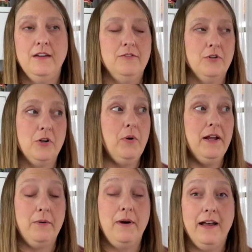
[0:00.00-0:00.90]
for
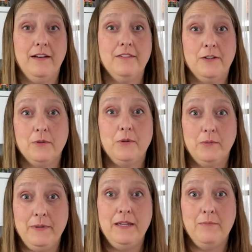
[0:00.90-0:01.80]
quite a while, there will
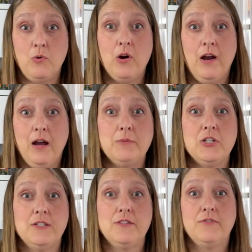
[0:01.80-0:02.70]
be more
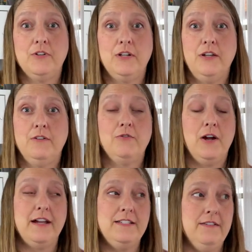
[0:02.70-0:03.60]
options for you for
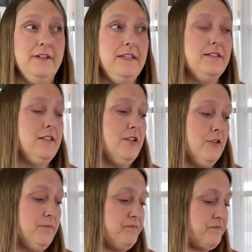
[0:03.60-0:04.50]
activities to do.
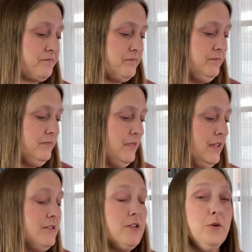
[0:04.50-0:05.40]

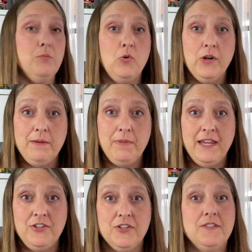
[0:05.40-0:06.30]
So morning
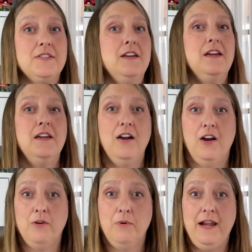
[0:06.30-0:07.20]
pages
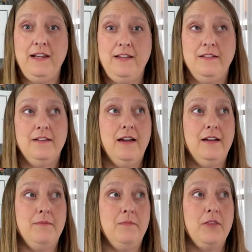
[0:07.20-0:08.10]
are writing
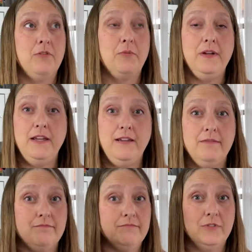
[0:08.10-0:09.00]
3
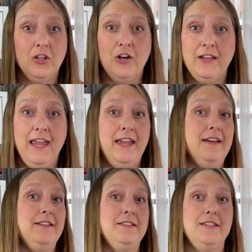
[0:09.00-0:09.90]

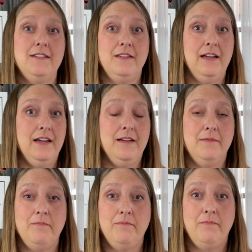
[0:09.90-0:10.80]
longhand
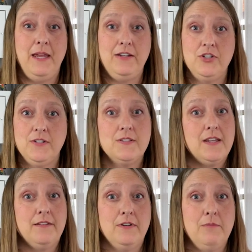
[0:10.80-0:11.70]
pages
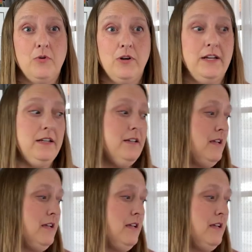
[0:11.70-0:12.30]
every morning.